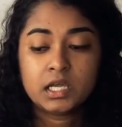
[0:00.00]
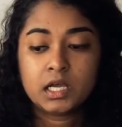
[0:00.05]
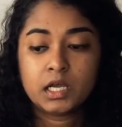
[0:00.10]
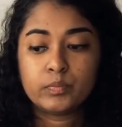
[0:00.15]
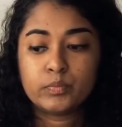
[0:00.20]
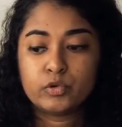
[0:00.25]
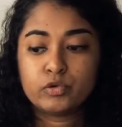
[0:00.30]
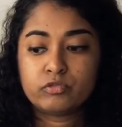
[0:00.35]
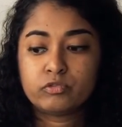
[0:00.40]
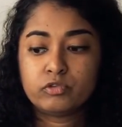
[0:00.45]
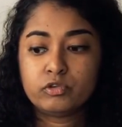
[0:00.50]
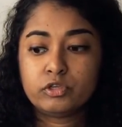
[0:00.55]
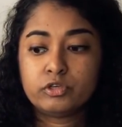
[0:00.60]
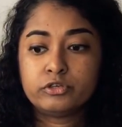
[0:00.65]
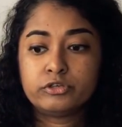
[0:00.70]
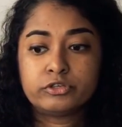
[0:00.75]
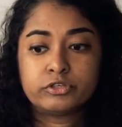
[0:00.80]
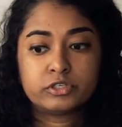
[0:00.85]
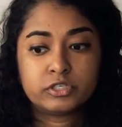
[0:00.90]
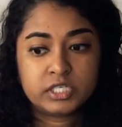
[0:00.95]
A
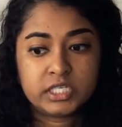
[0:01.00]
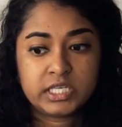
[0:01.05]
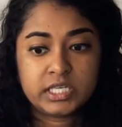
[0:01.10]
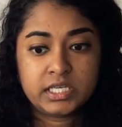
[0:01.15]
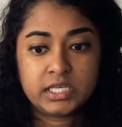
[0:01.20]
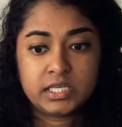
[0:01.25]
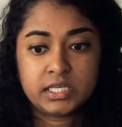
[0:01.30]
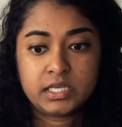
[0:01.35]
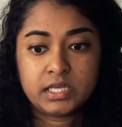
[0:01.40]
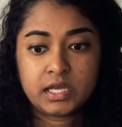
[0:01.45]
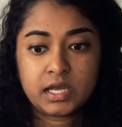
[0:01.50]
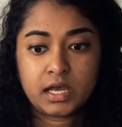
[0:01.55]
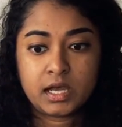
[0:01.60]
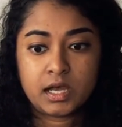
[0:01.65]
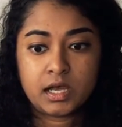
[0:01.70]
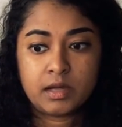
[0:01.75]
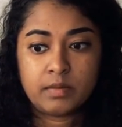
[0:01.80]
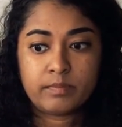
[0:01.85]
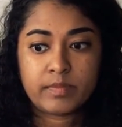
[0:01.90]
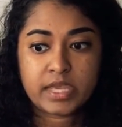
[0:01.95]
portfolio really
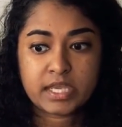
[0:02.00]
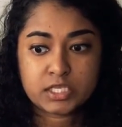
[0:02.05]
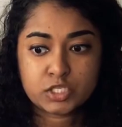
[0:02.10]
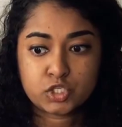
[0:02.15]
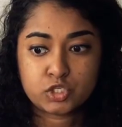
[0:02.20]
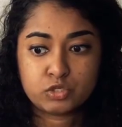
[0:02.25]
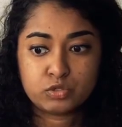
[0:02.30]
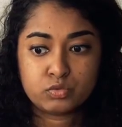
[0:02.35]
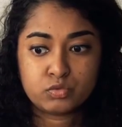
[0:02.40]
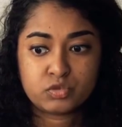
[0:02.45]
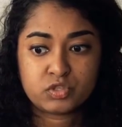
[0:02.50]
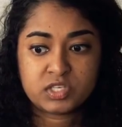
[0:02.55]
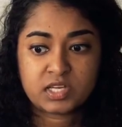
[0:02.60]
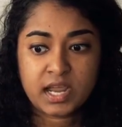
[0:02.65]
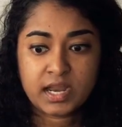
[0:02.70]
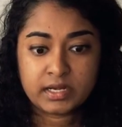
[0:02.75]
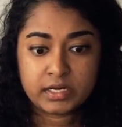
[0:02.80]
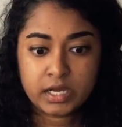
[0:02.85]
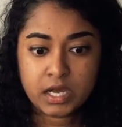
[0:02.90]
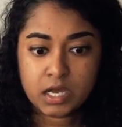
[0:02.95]
makes you
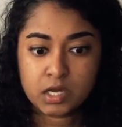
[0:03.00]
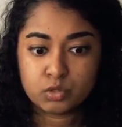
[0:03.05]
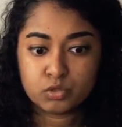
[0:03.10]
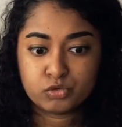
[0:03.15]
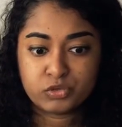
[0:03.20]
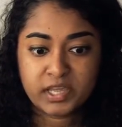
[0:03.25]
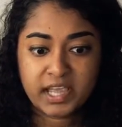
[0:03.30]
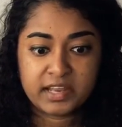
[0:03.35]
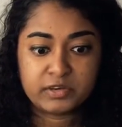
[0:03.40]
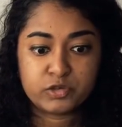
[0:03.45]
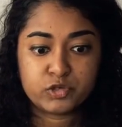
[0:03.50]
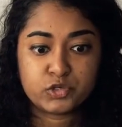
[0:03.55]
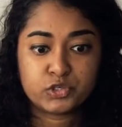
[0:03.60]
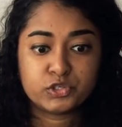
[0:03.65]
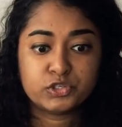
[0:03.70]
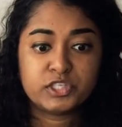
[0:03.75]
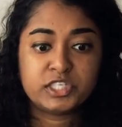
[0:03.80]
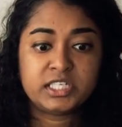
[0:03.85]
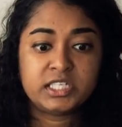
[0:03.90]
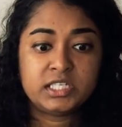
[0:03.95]
stand out and
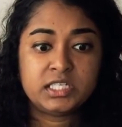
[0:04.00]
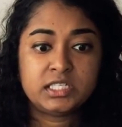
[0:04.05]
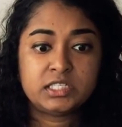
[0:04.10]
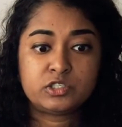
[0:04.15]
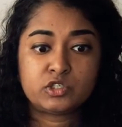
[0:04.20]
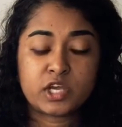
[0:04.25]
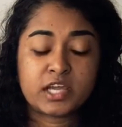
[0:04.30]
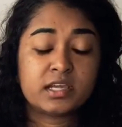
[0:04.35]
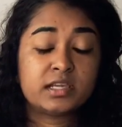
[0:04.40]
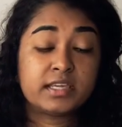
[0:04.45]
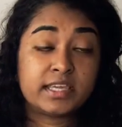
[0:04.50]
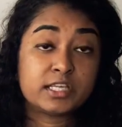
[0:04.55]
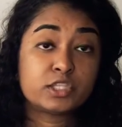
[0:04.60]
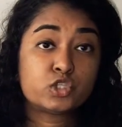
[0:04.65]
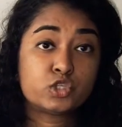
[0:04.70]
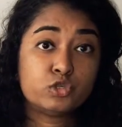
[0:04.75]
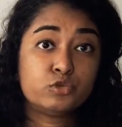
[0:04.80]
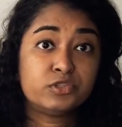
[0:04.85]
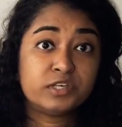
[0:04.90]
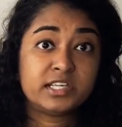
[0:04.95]
really
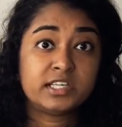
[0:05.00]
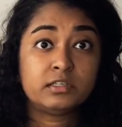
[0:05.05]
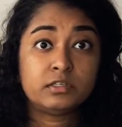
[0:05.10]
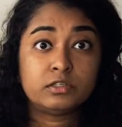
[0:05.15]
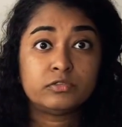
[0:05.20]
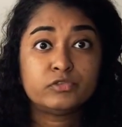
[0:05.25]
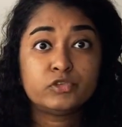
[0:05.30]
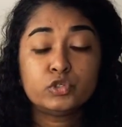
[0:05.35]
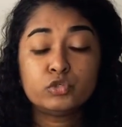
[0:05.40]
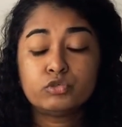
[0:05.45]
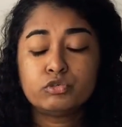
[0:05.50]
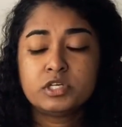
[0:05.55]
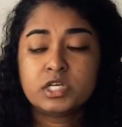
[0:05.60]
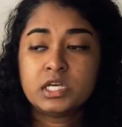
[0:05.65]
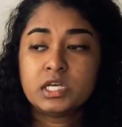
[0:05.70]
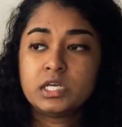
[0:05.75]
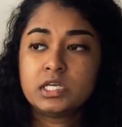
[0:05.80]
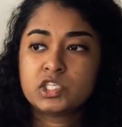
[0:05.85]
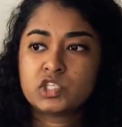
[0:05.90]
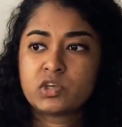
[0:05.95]
gets you the interview.
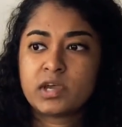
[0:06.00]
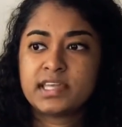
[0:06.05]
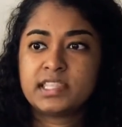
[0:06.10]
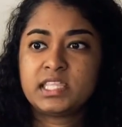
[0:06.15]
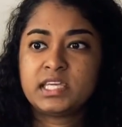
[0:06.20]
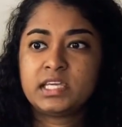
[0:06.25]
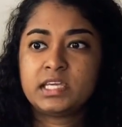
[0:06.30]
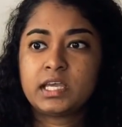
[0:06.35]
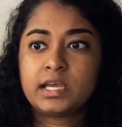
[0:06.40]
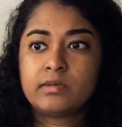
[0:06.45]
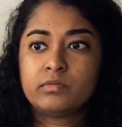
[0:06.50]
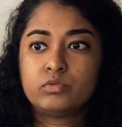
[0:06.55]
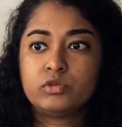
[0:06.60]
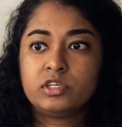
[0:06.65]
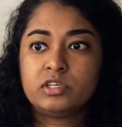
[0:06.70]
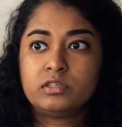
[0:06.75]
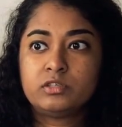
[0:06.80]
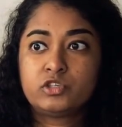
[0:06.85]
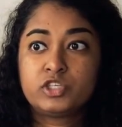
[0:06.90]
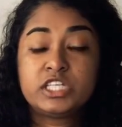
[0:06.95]
So I think I
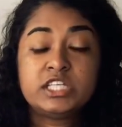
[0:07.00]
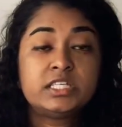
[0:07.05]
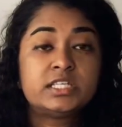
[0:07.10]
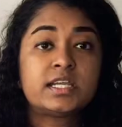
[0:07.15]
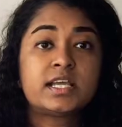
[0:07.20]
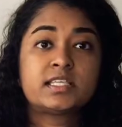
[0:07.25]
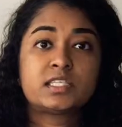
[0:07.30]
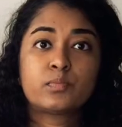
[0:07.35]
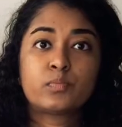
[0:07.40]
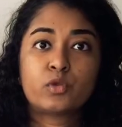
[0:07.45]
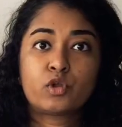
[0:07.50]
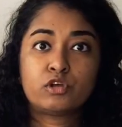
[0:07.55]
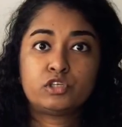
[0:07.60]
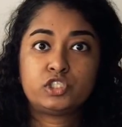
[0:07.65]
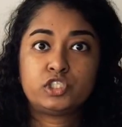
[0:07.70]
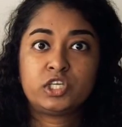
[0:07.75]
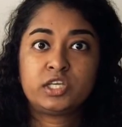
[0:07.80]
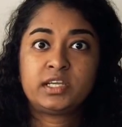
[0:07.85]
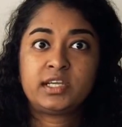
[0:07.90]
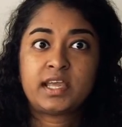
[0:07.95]
would treat it as a
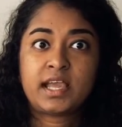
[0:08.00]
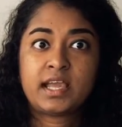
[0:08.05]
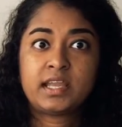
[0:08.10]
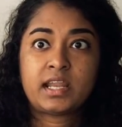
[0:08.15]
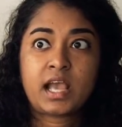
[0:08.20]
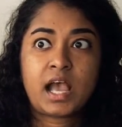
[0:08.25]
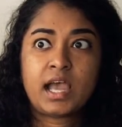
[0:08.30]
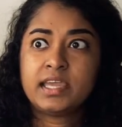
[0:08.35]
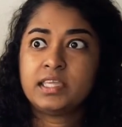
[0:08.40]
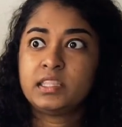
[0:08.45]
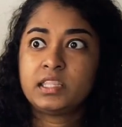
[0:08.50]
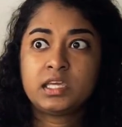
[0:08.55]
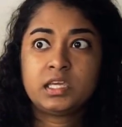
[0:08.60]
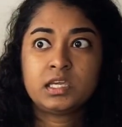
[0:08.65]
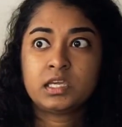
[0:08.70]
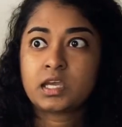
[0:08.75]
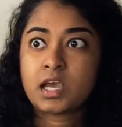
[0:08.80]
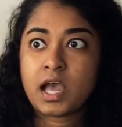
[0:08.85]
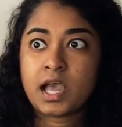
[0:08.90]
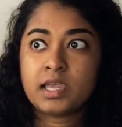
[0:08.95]
project, and I
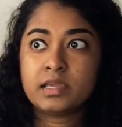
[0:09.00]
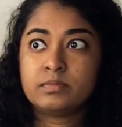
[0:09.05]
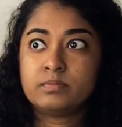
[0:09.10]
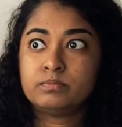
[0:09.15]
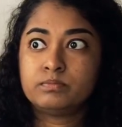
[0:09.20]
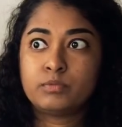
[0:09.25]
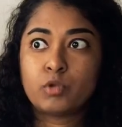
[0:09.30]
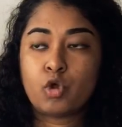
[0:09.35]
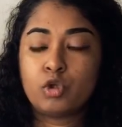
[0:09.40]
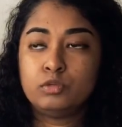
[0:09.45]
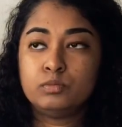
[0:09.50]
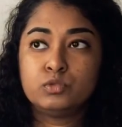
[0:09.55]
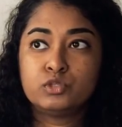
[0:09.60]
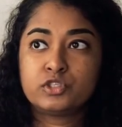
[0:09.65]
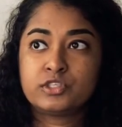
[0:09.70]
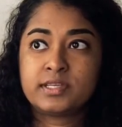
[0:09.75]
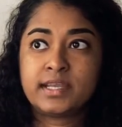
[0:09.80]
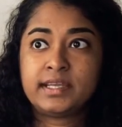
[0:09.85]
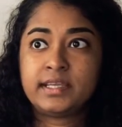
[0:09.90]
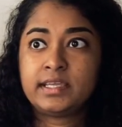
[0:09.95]
think I
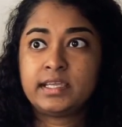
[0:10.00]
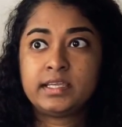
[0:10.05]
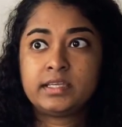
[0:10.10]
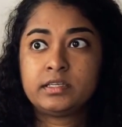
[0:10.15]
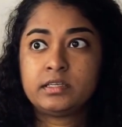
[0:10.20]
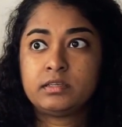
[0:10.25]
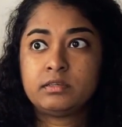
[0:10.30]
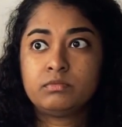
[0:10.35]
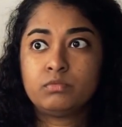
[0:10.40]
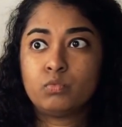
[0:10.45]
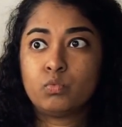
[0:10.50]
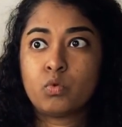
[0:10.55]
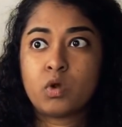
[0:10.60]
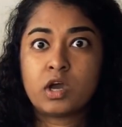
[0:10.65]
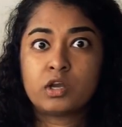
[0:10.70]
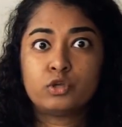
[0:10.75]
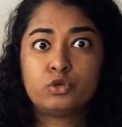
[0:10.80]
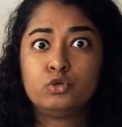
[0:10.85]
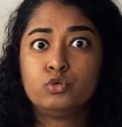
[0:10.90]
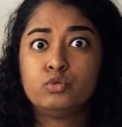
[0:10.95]
almost dedicated
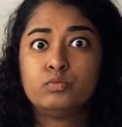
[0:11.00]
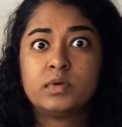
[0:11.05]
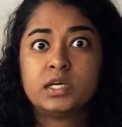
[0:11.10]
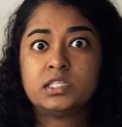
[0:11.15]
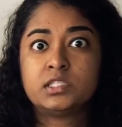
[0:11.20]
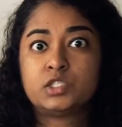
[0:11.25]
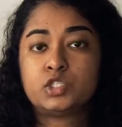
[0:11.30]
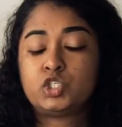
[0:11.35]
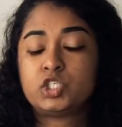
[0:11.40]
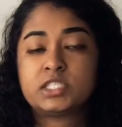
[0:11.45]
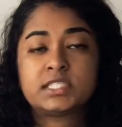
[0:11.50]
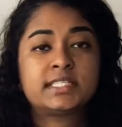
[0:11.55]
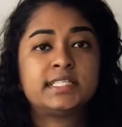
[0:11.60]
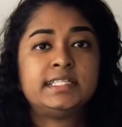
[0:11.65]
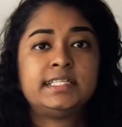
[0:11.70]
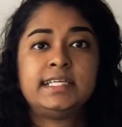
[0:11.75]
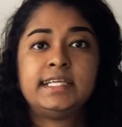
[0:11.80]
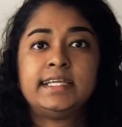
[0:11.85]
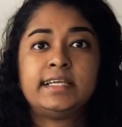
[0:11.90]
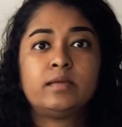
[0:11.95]
1 or 2 months just
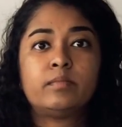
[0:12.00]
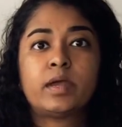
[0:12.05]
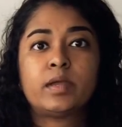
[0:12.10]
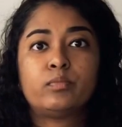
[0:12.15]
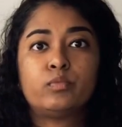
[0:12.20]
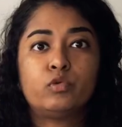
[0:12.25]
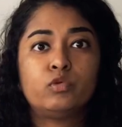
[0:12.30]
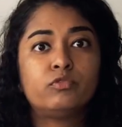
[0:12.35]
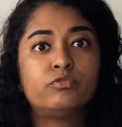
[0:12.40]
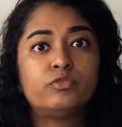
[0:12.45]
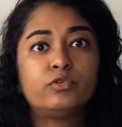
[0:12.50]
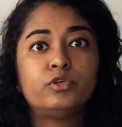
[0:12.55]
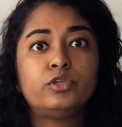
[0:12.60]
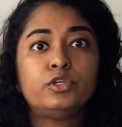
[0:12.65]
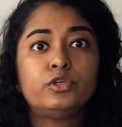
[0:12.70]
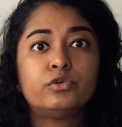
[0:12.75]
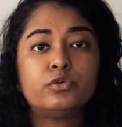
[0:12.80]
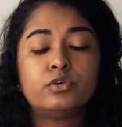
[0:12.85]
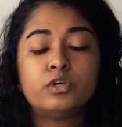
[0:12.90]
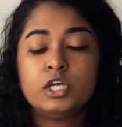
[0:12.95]
creating my
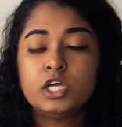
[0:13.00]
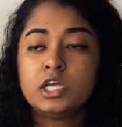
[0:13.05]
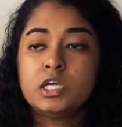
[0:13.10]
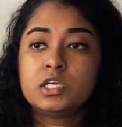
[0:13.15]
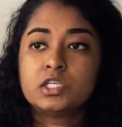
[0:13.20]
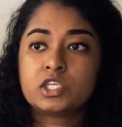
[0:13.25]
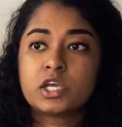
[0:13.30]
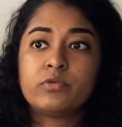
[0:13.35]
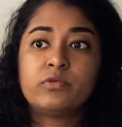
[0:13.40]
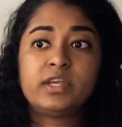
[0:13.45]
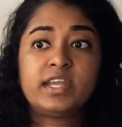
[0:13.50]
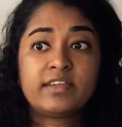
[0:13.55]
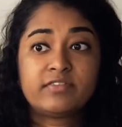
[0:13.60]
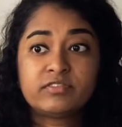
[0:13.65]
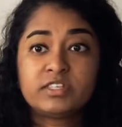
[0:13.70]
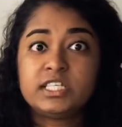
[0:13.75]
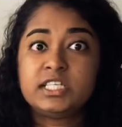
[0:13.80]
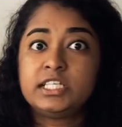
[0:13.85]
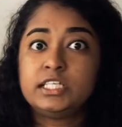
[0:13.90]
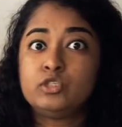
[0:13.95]
portfolio. So I would
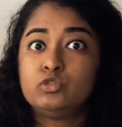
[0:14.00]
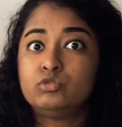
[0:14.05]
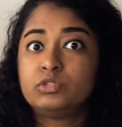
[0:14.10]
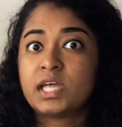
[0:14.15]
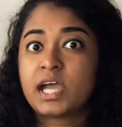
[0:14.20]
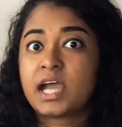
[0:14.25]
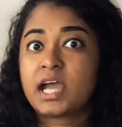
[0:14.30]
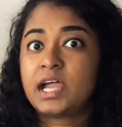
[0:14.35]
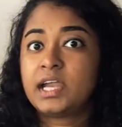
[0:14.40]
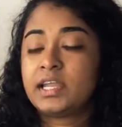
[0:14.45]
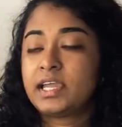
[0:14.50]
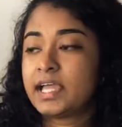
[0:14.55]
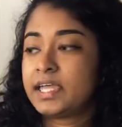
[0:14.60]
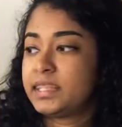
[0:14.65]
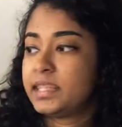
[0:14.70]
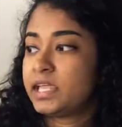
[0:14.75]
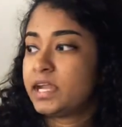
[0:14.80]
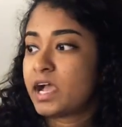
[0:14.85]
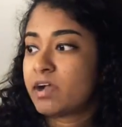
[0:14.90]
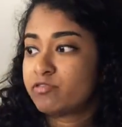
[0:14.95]
definitely do that,
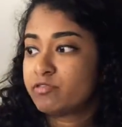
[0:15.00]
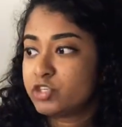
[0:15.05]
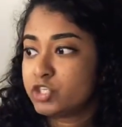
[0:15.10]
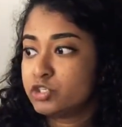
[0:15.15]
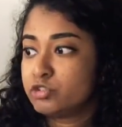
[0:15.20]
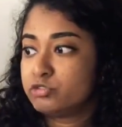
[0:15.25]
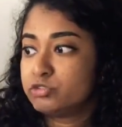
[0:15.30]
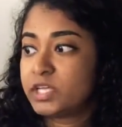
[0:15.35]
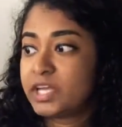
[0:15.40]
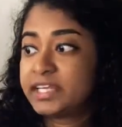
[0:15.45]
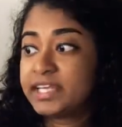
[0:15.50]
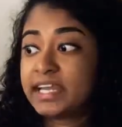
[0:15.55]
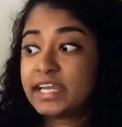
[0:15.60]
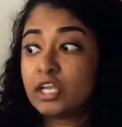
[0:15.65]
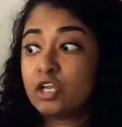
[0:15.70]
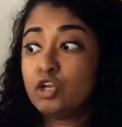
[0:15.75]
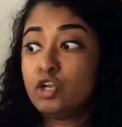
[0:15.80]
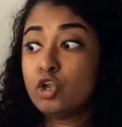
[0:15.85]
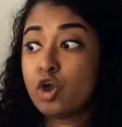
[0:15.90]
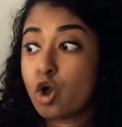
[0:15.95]
and then after you do that, get
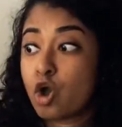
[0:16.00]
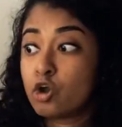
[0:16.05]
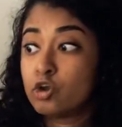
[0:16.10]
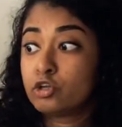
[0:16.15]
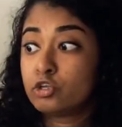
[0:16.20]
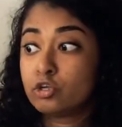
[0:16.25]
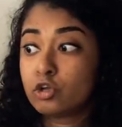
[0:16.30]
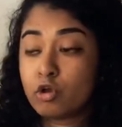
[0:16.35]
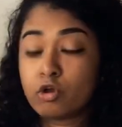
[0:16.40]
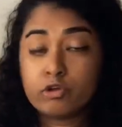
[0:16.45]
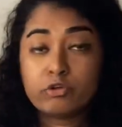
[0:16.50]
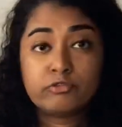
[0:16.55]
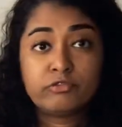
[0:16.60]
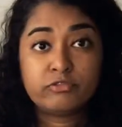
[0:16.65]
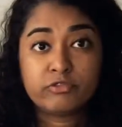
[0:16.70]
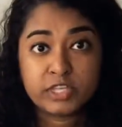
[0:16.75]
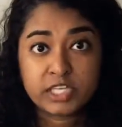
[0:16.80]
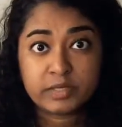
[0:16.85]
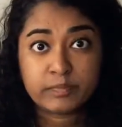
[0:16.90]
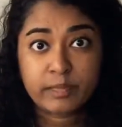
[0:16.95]
a lot of
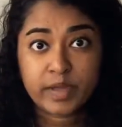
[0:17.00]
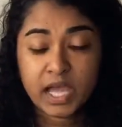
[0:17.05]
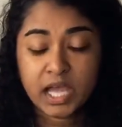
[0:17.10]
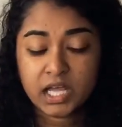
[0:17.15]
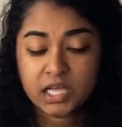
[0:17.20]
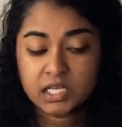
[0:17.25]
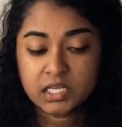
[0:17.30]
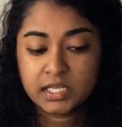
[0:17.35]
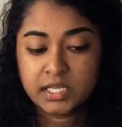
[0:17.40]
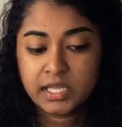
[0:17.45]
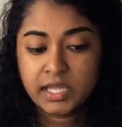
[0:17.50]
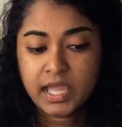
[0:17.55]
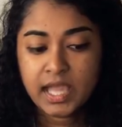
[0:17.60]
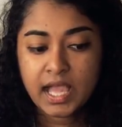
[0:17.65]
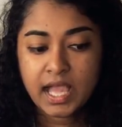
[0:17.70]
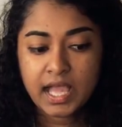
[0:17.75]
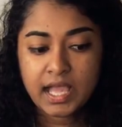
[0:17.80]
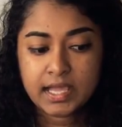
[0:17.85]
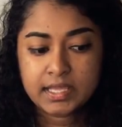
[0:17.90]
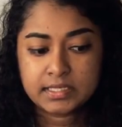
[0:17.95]
feedback.
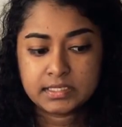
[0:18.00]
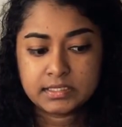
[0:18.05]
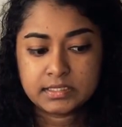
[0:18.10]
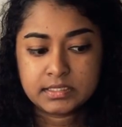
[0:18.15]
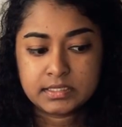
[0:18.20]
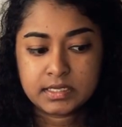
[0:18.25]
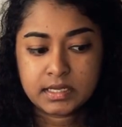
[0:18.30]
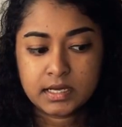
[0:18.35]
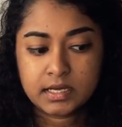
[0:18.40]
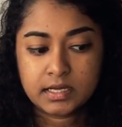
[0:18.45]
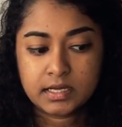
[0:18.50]
And